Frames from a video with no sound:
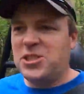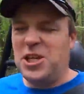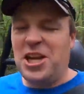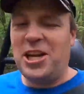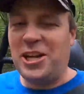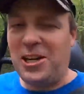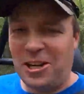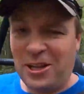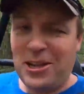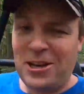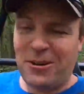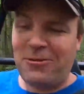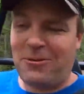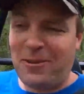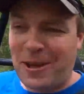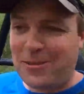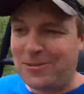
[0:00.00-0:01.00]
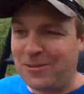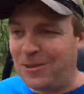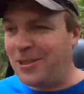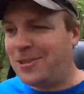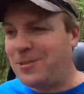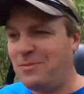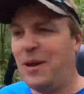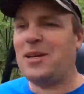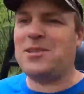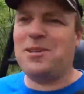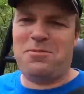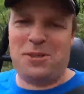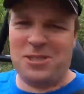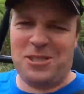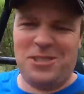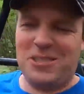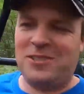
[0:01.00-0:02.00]
She hit it a little faster than expected,
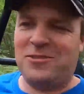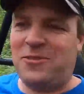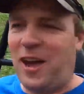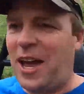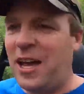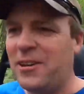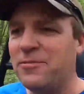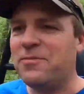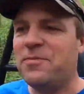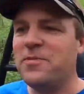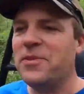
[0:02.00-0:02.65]
but she's fine.